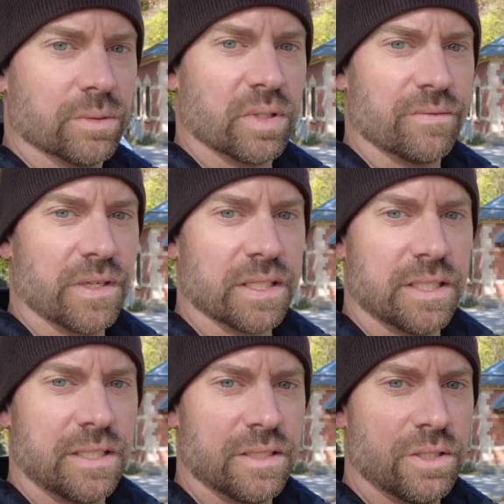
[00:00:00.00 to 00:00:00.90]
When it fell
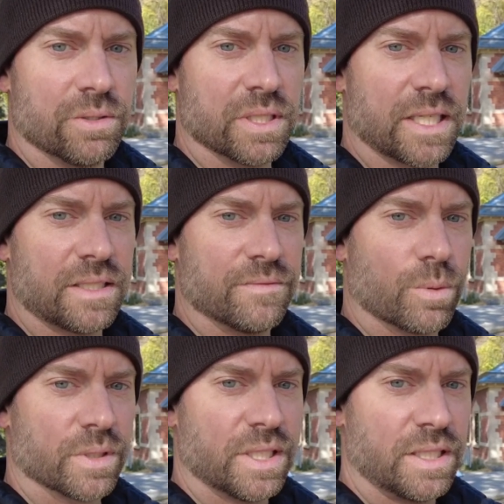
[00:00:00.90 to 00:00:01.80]
into disuse in
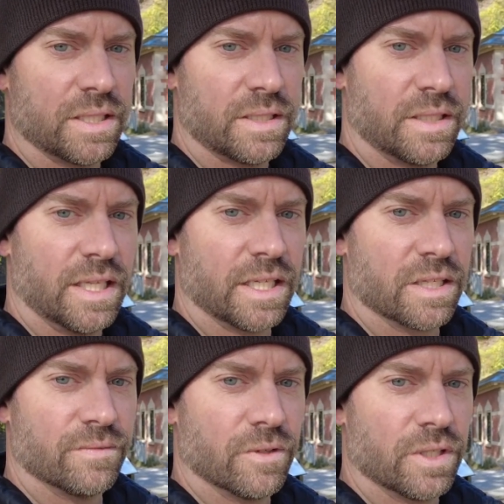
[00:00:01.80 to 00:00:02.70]
1914, they
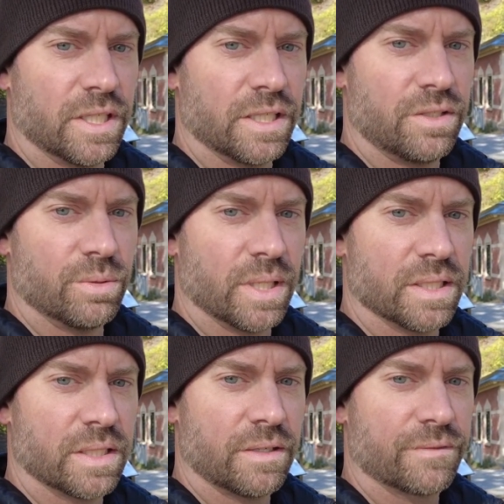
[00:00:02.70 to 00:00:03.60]
converted it to a
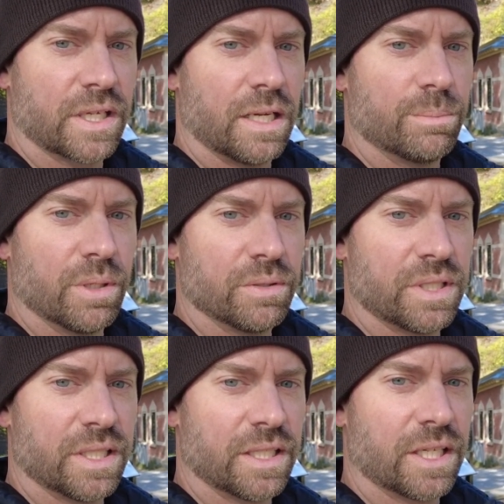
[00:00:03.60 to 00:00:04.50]

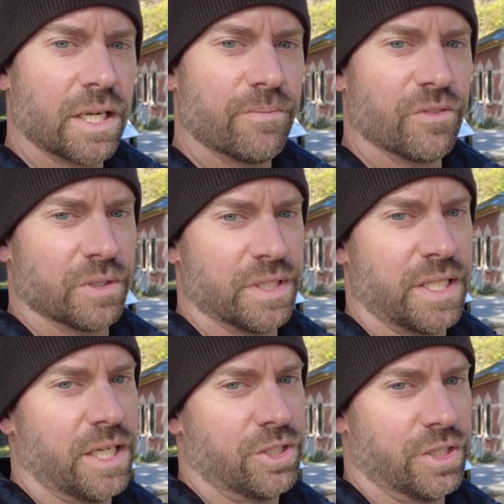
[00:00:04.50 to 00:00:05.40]
self-composting comfort
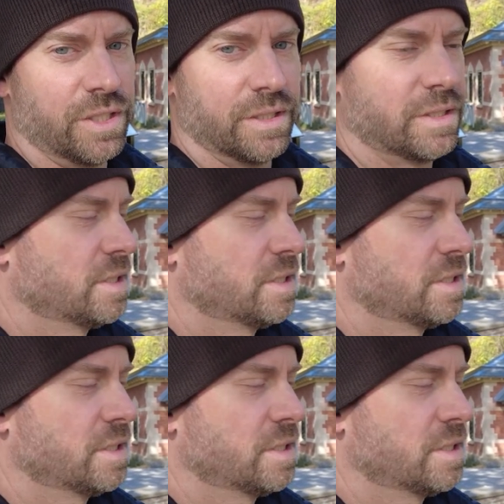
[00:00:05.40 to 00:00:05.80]
station.